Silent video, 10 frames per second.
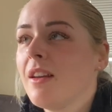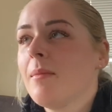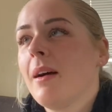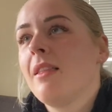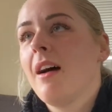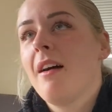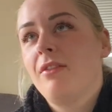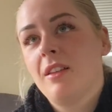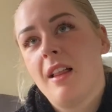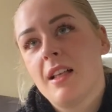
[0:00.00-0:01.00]
in my life
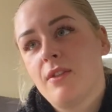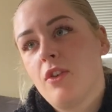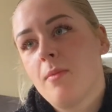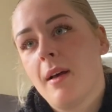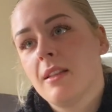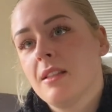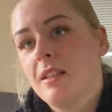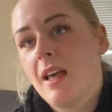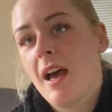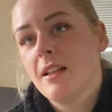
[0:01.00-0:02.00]
the last few months
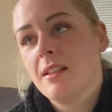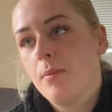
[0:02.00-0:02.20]
that